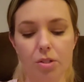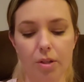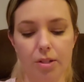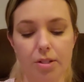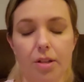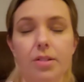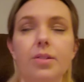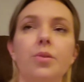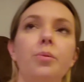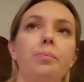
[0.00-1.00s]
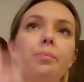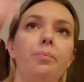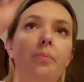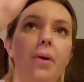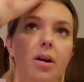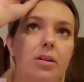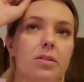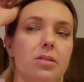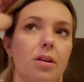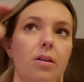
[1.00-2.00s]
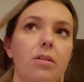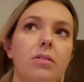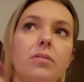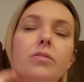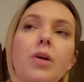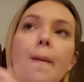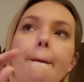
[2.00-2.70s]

So I saw this little box of